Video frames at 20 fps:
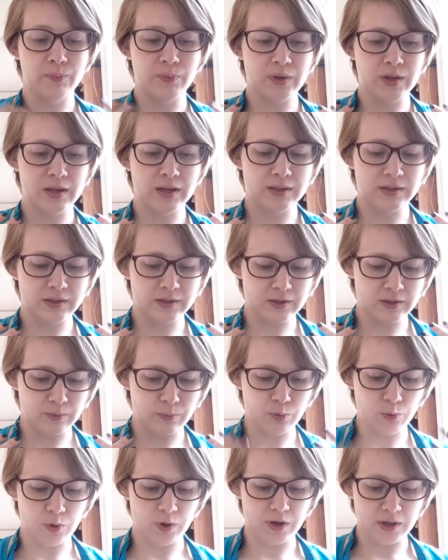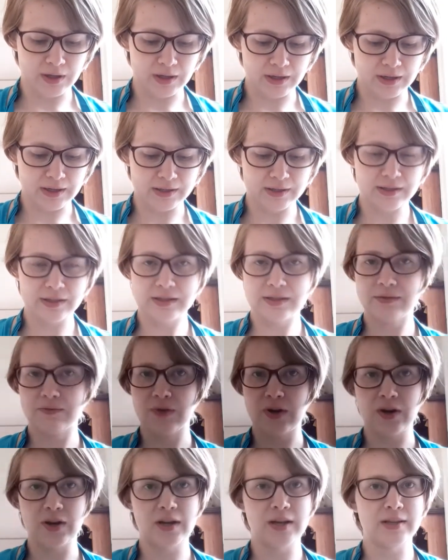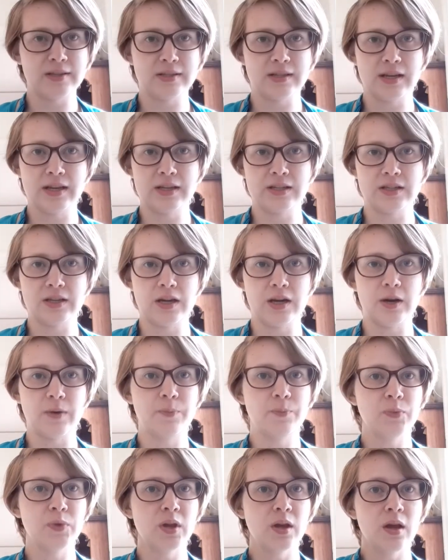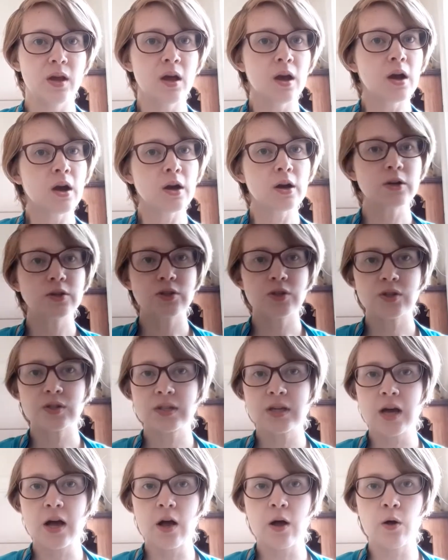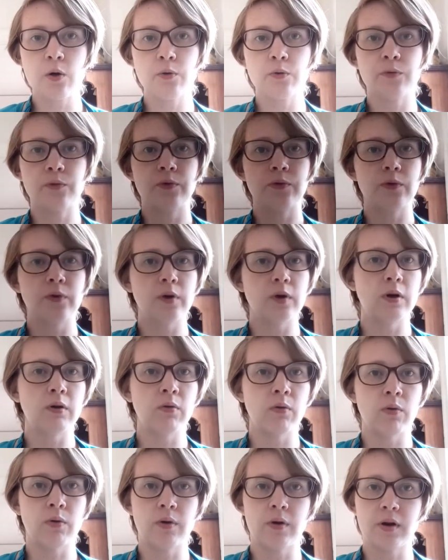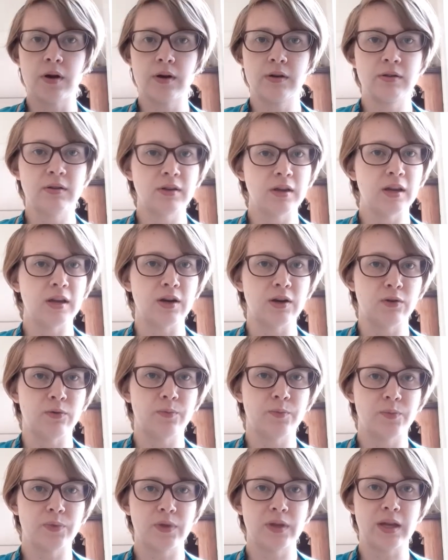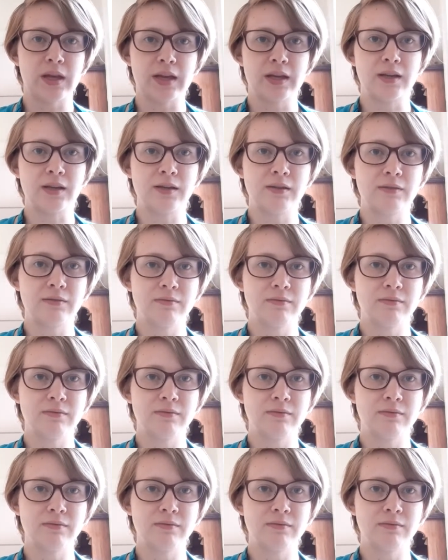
It's important because it's very easy to hurt yourself, or like